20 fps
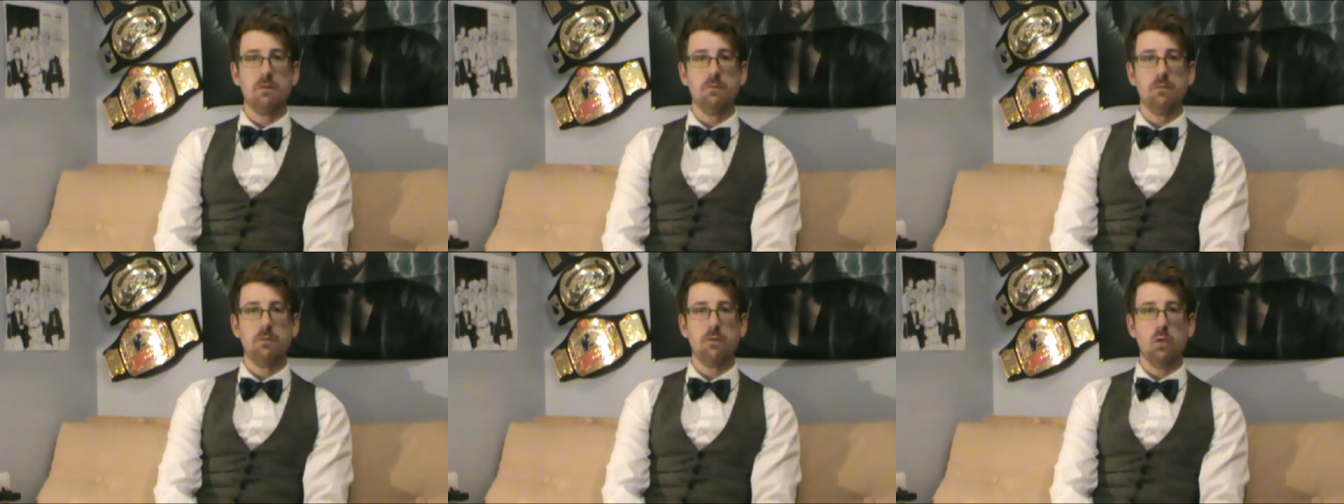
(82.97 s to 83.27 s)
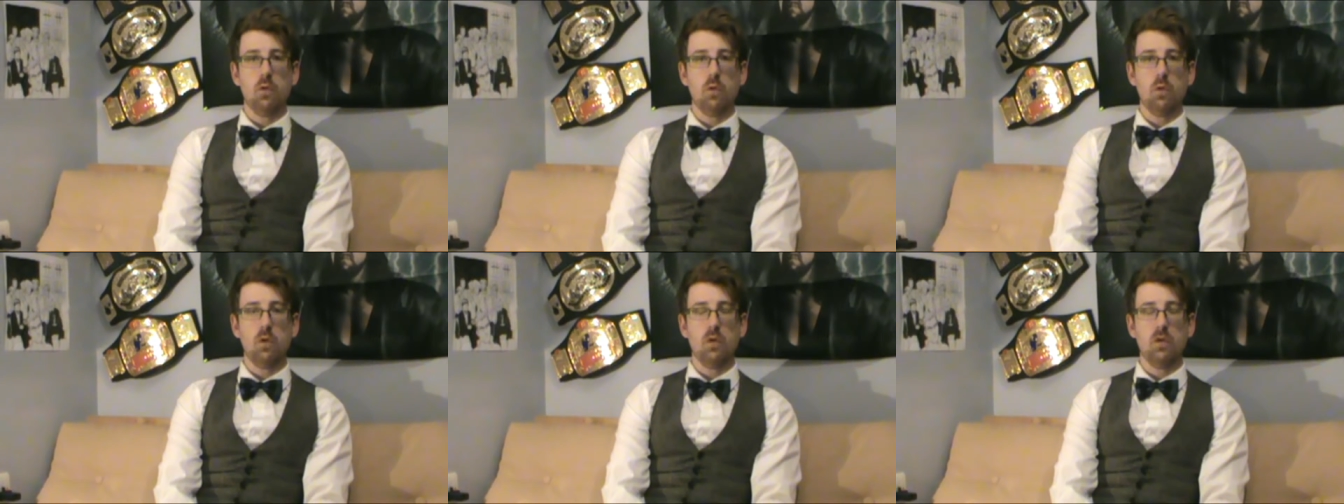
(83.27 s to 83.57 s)

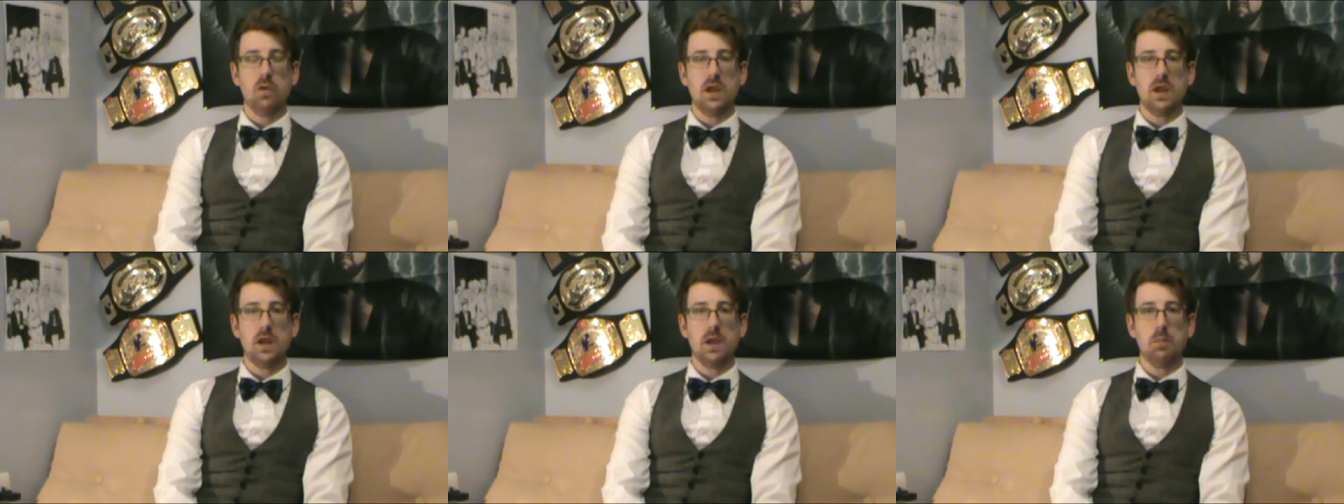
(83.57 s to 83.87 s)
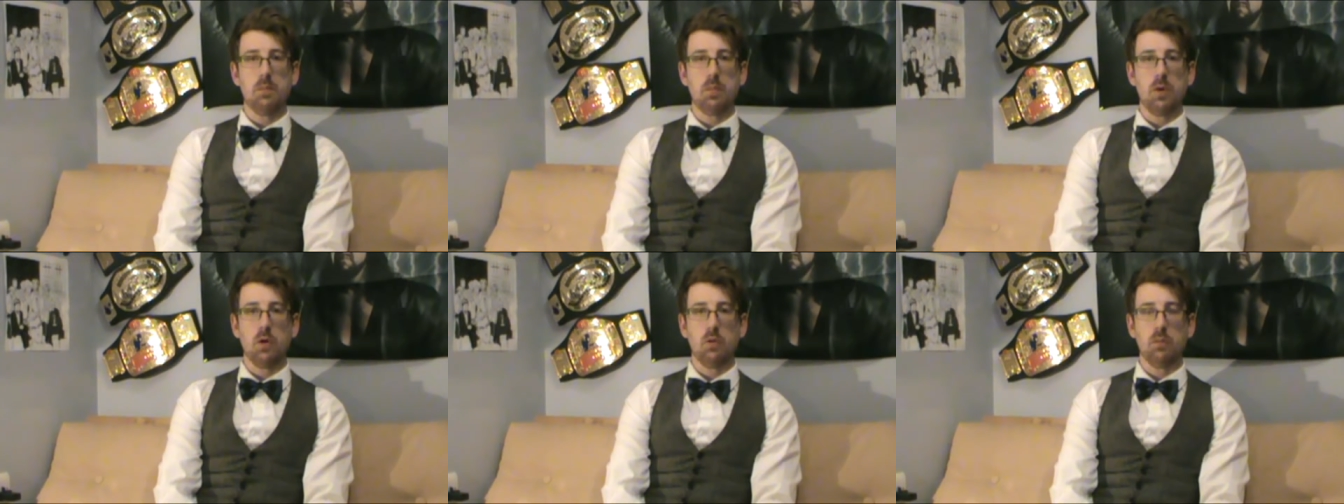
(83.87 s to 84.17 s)
for the
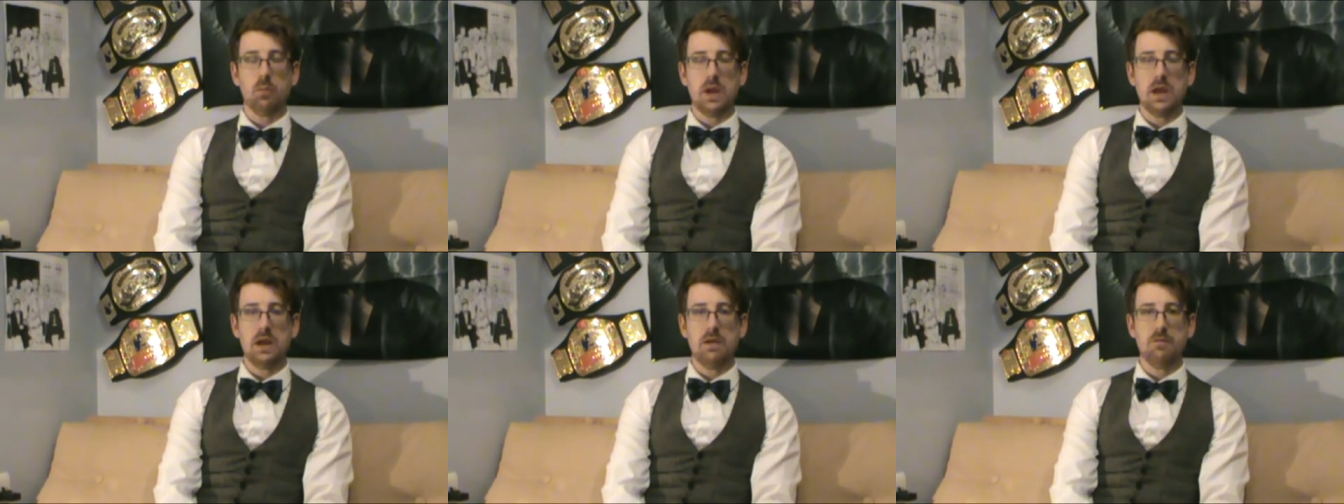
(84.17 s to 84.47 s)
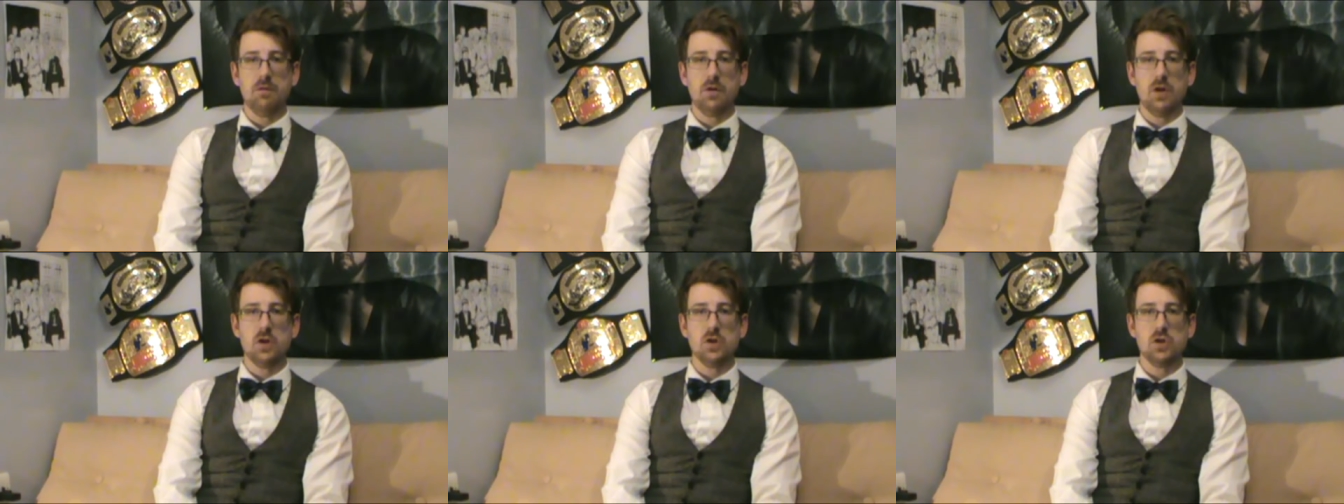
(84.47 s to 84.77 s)
Podbean
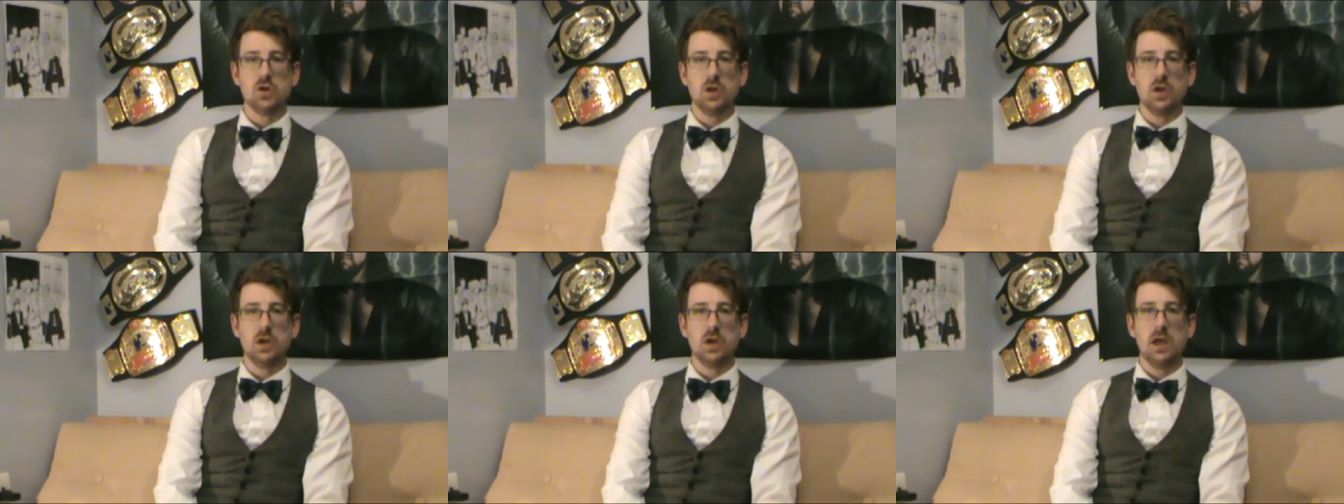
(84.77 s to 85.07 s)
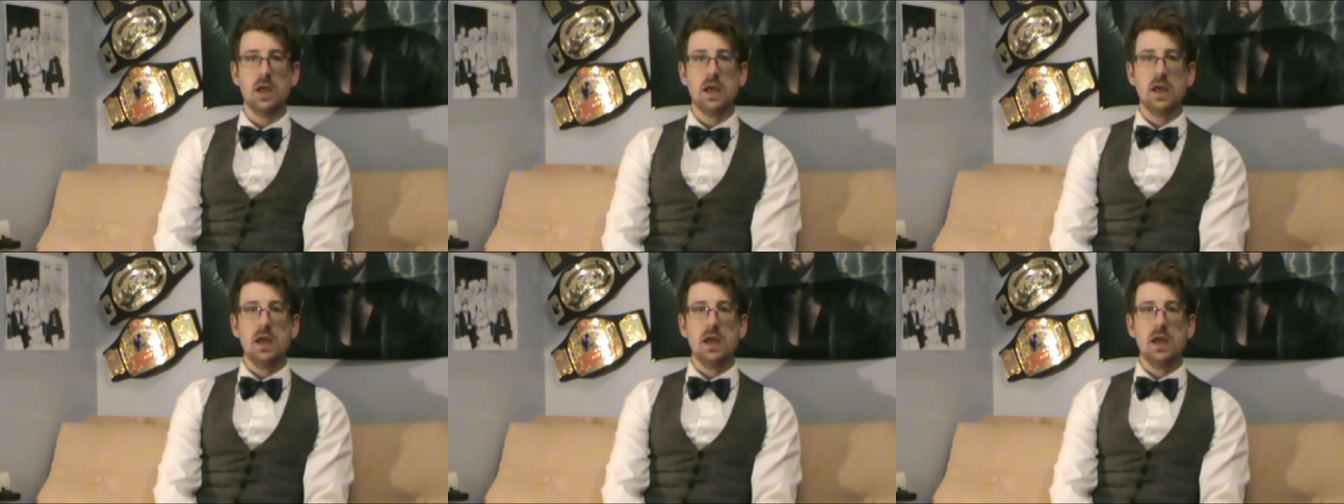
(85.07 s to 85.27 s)
version.